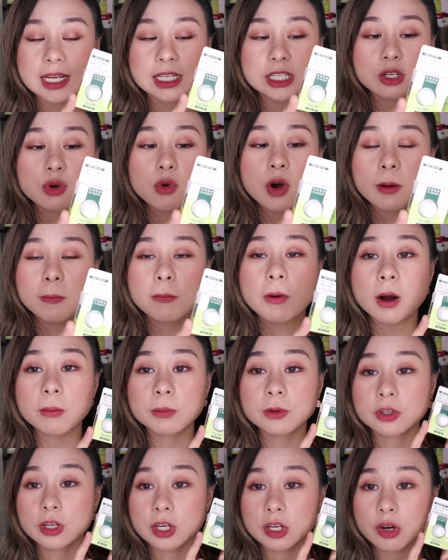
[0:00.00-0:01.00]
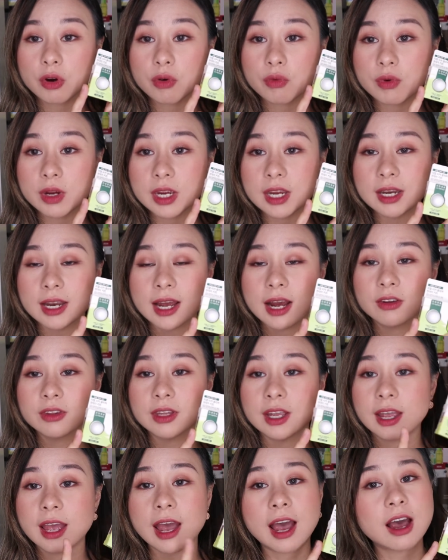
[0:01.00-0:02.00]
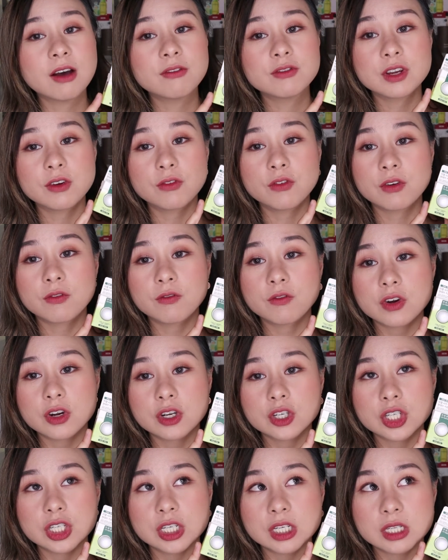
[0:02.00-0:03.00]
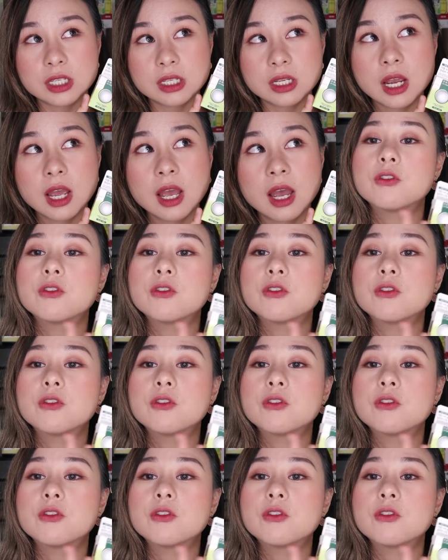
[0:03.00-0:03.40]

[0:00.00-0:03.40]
This is quite popular in Korea now. They have different versions.